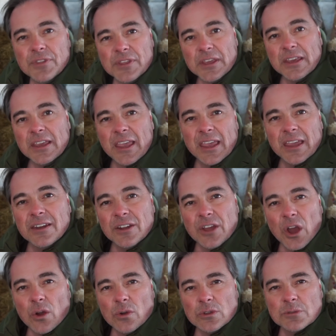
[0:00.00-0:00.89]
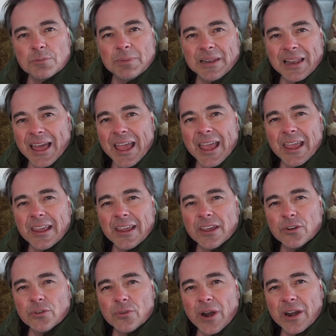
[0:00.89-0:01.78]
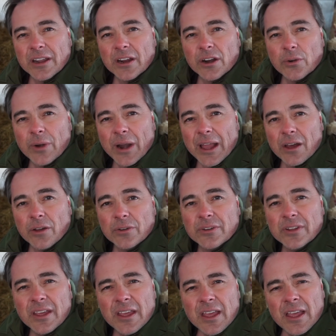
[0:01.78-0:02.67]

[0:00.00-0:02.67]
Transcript: the kid goats playing and running around